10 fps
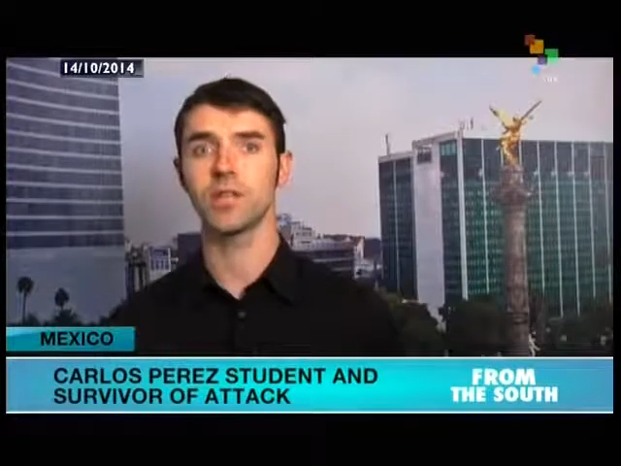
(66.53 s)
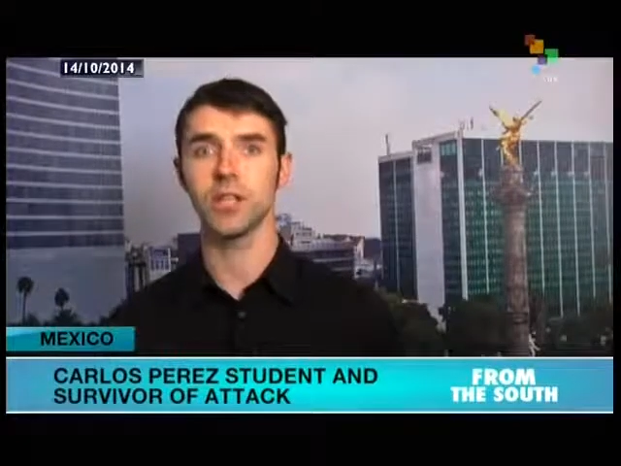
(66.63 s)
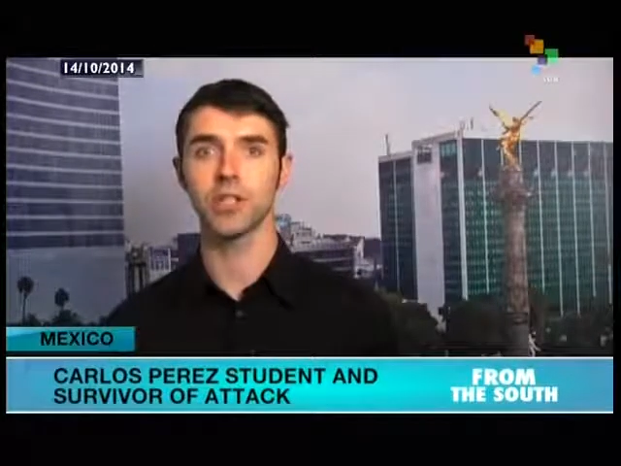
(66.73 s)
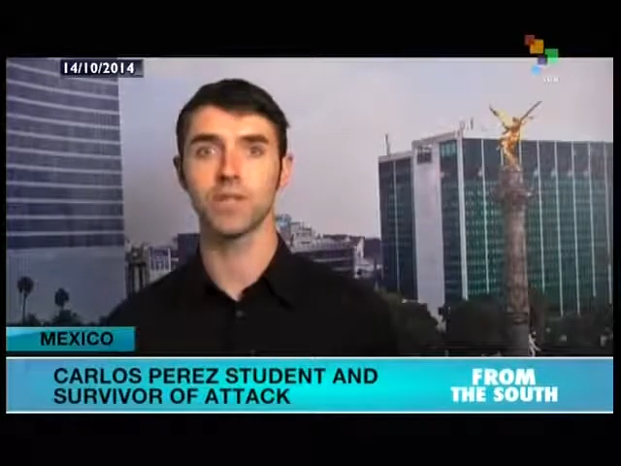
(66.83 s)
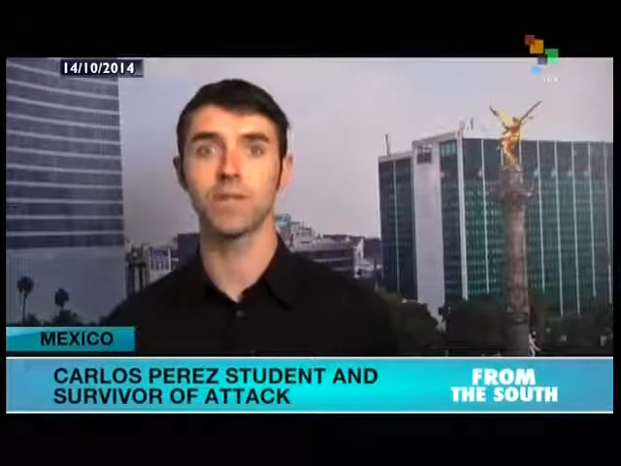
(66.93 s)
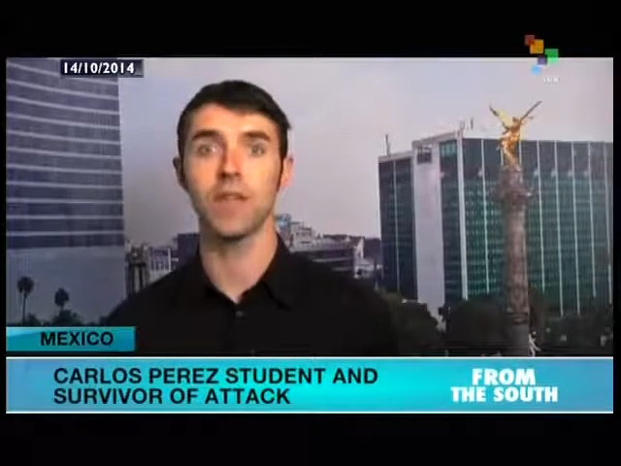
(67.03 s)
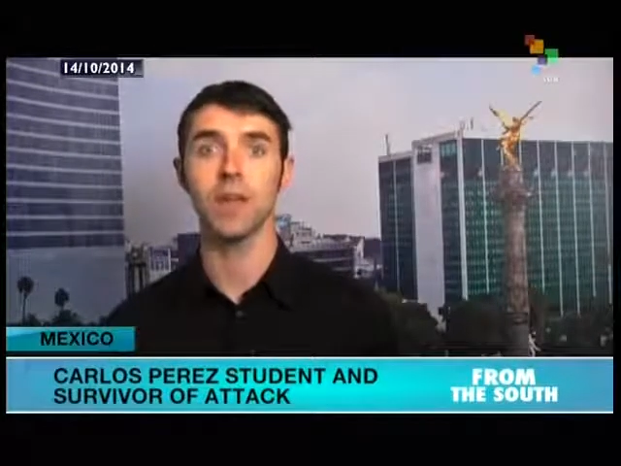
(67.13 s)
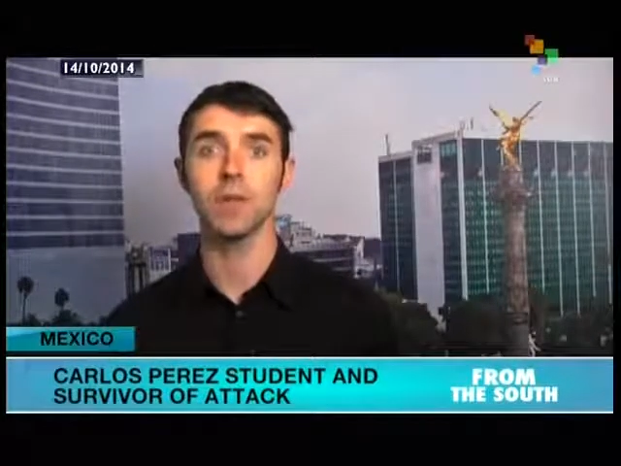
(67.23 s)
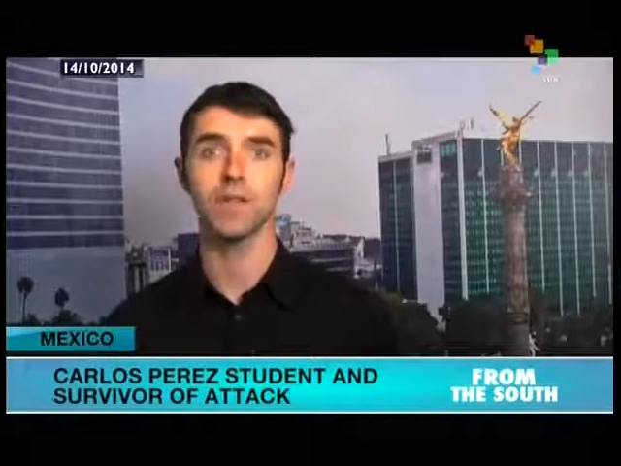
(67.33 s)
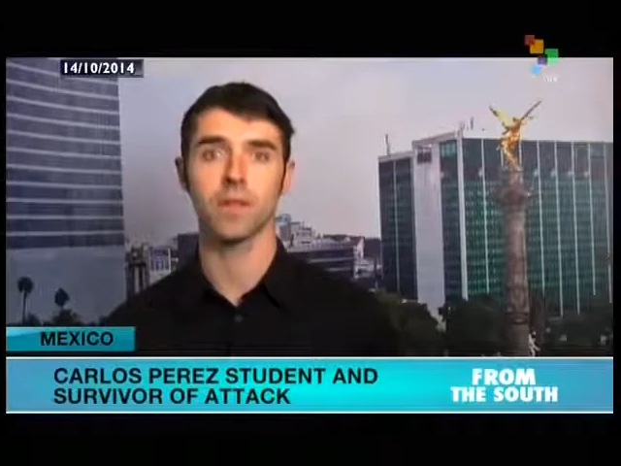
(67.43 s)
teachers, and
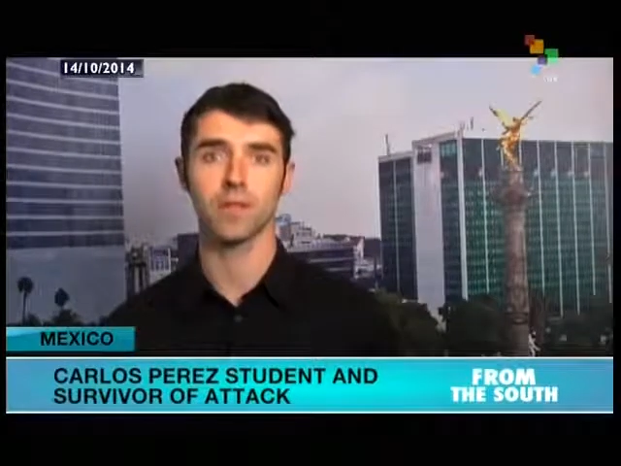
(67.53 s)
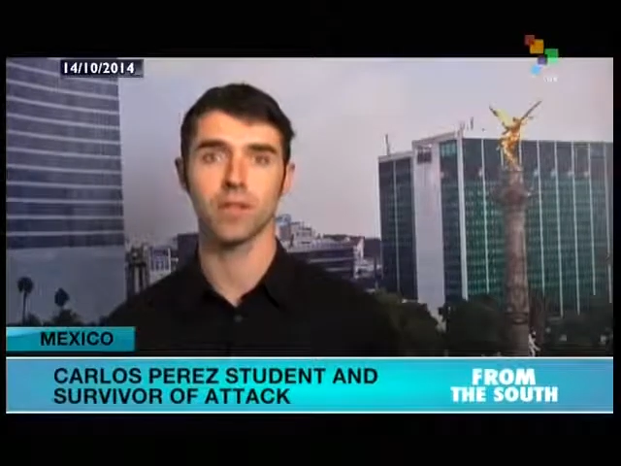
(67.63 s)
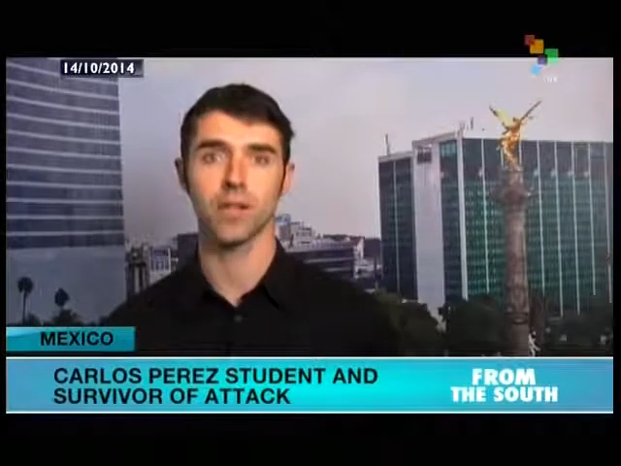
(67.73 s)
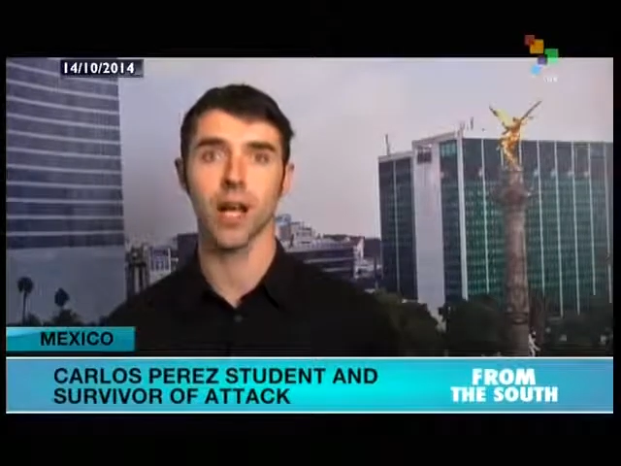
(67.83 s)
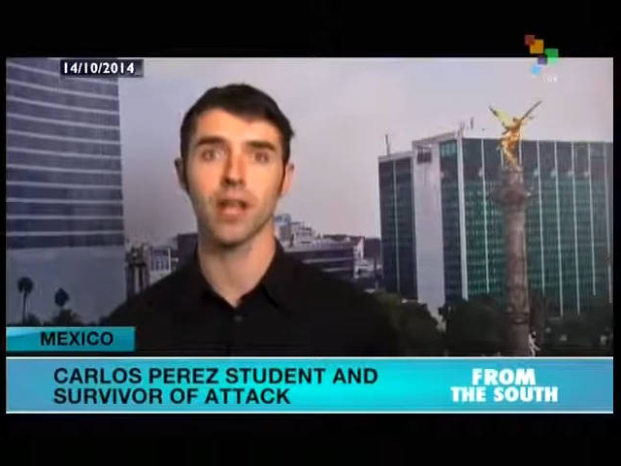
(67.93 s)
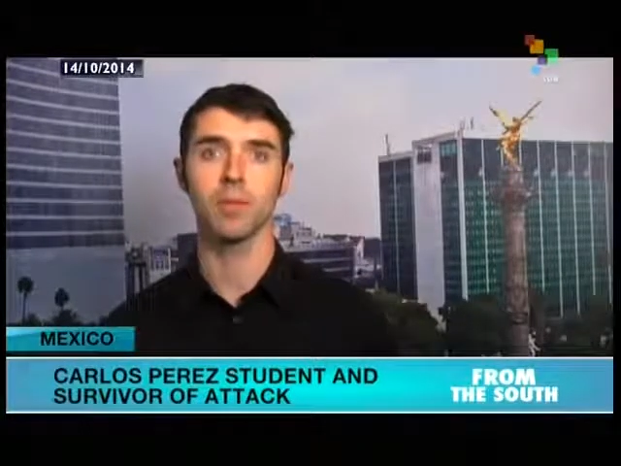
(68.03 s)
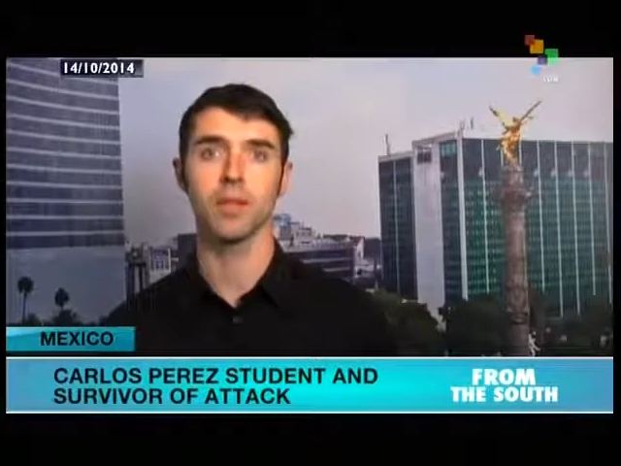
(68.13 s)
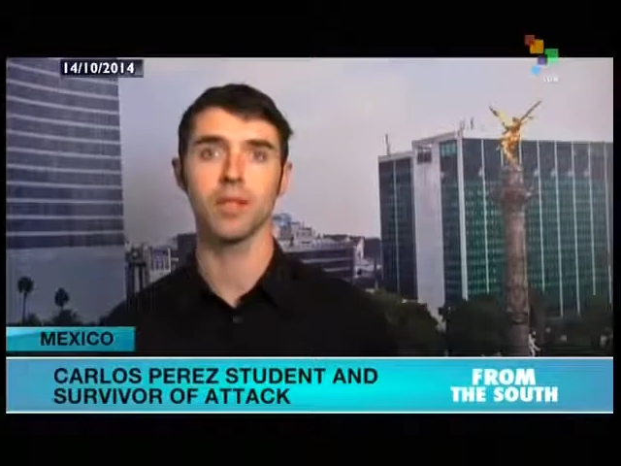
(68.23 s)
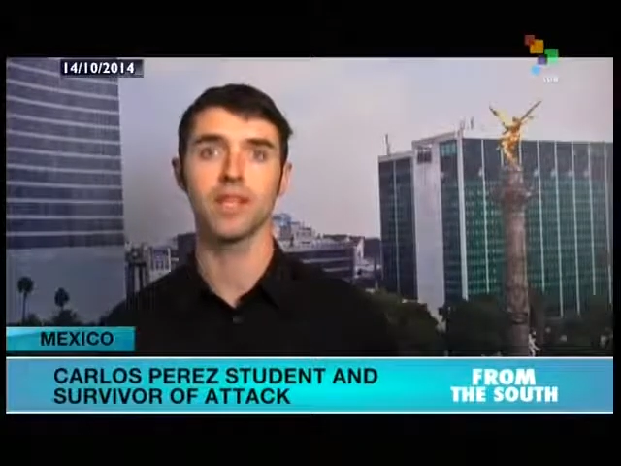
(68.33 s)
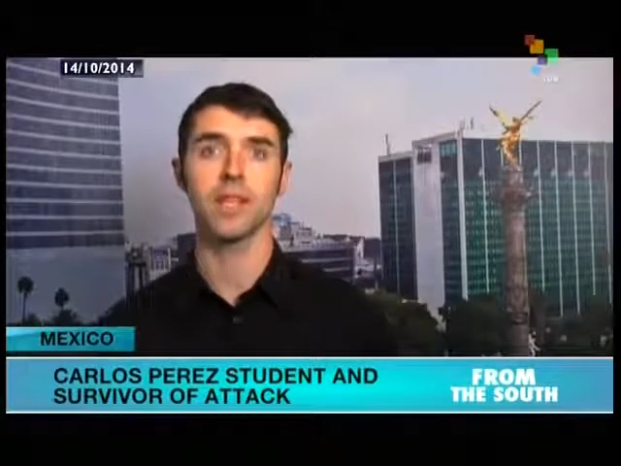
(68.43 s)
family that disappeared
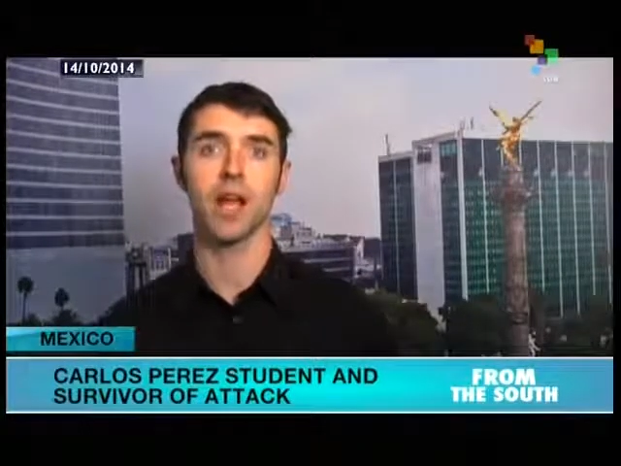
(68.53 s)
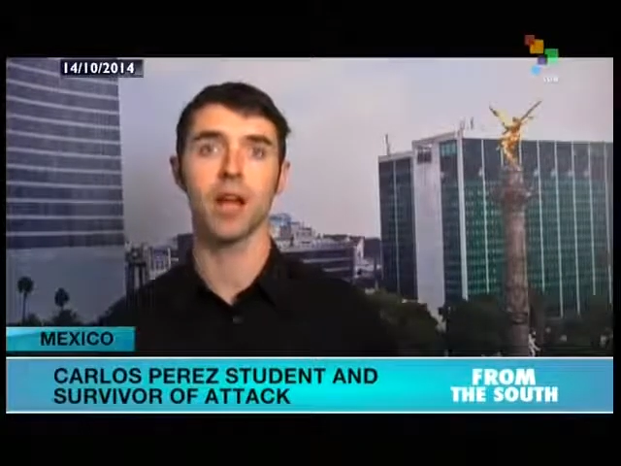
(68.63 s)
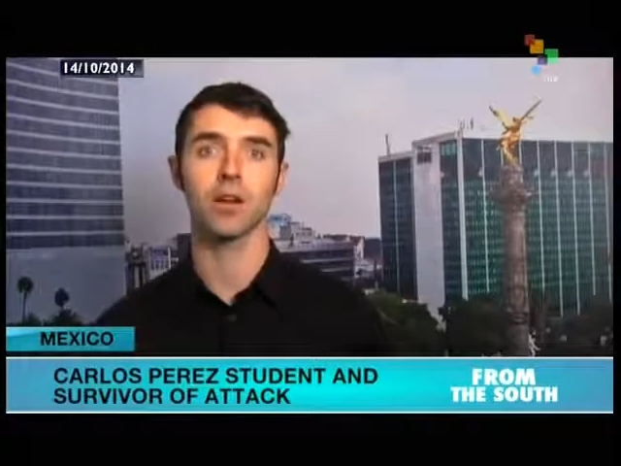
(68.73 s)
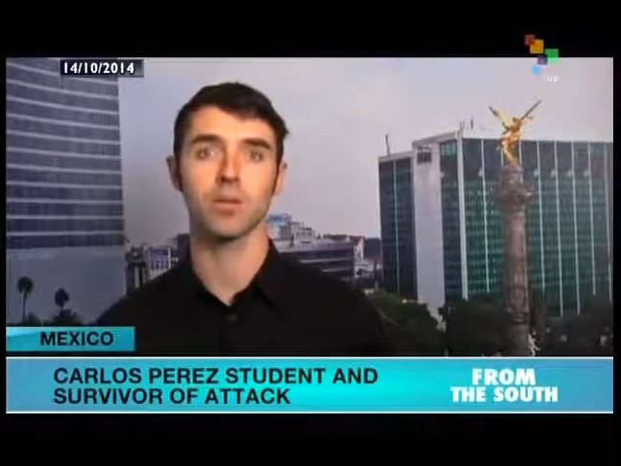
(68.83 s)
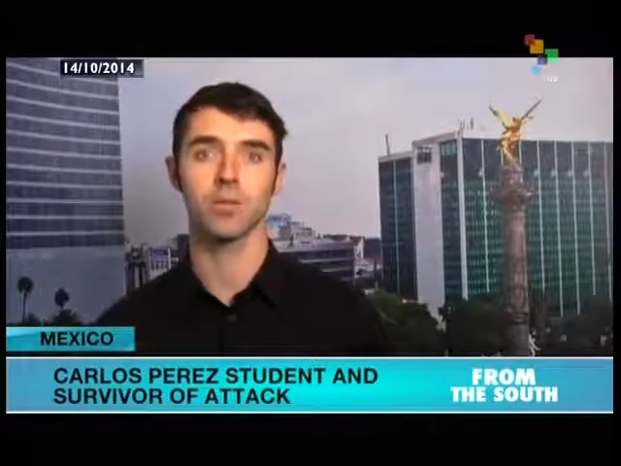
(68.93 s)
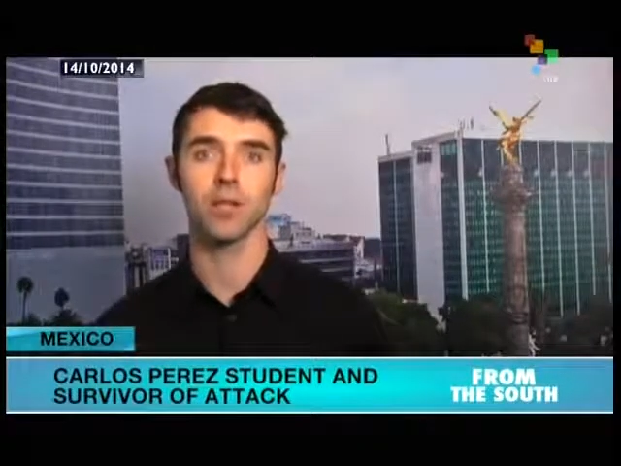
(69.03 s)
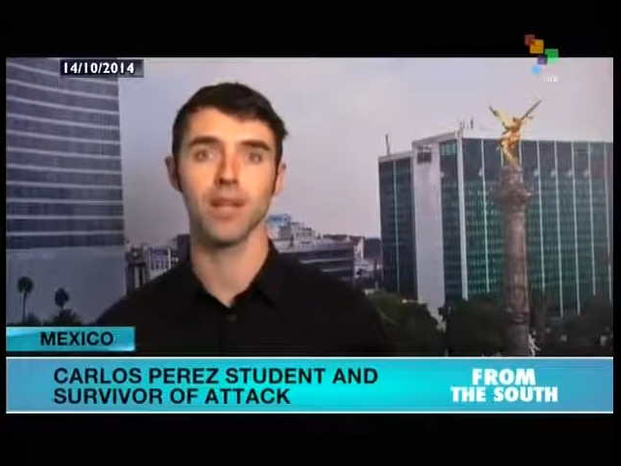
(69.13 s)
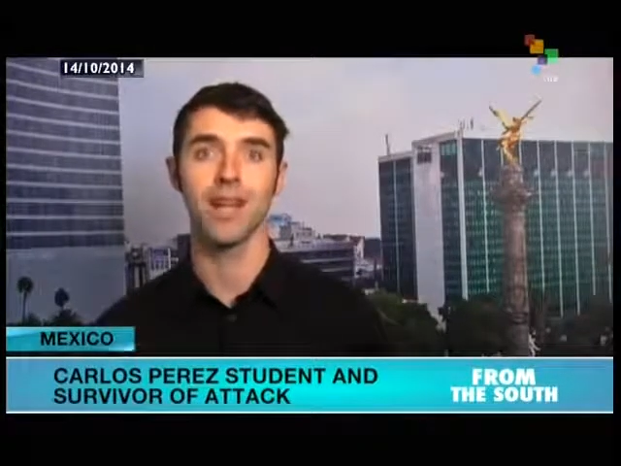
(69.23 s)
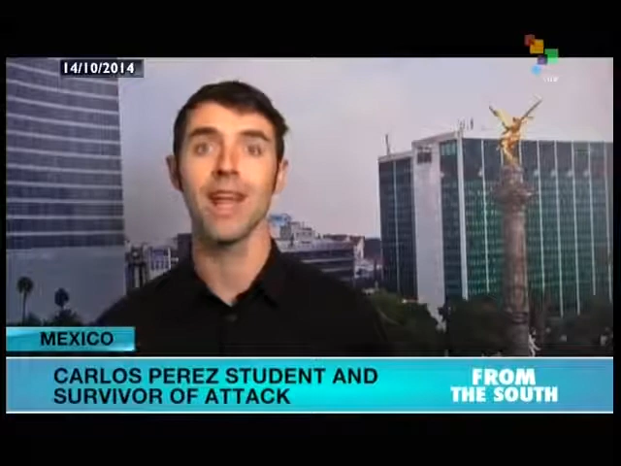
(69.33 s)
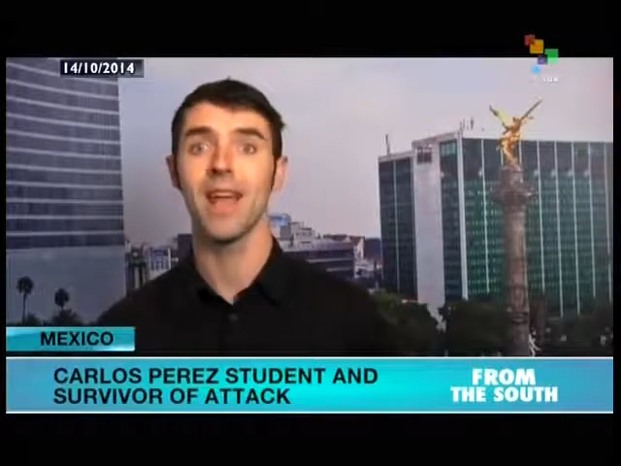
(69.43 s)
occupied the state Congress building